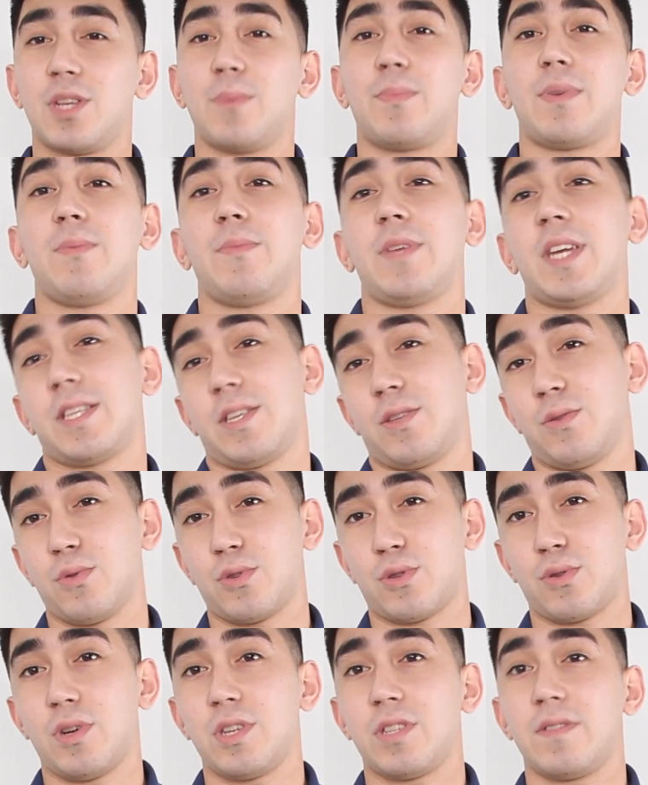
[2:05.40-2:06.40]
where we
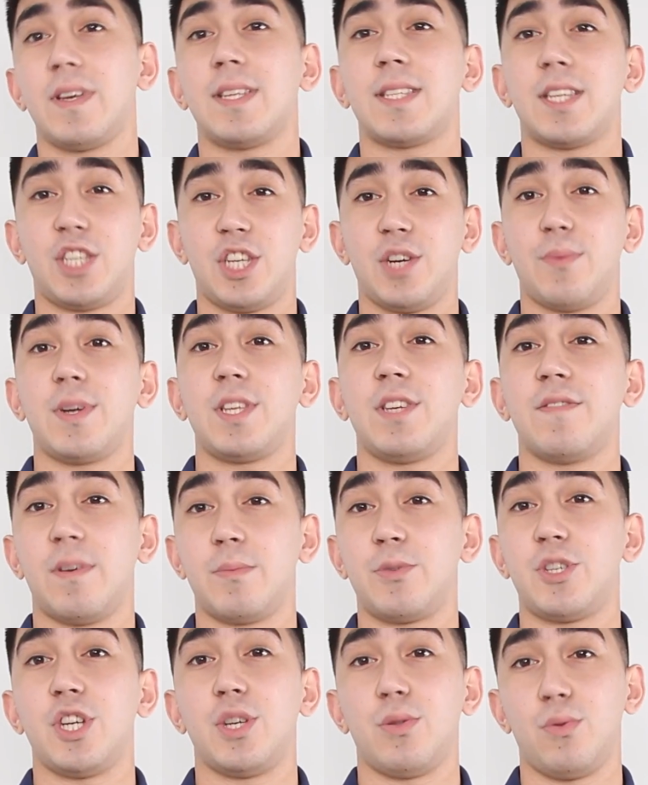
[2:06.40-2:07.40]
can use this
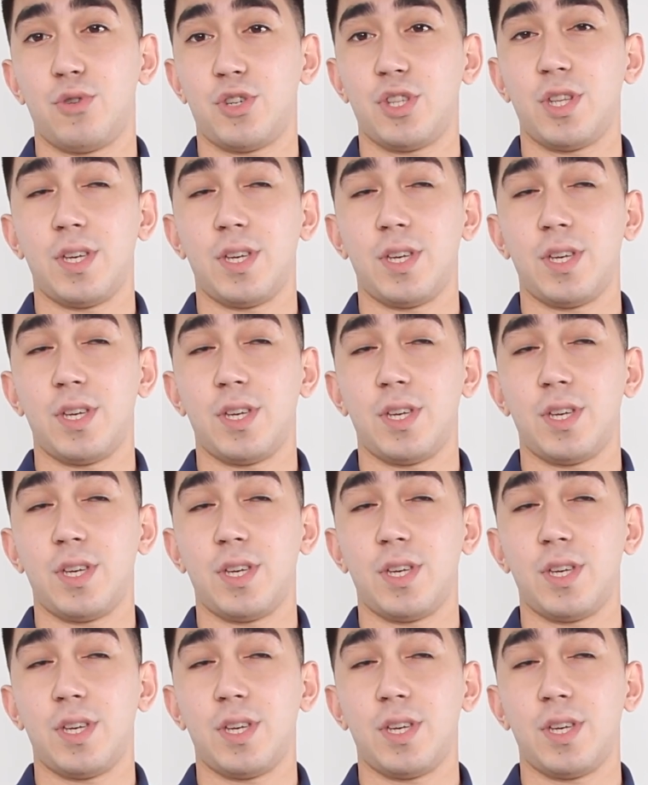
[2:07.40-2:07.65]
device?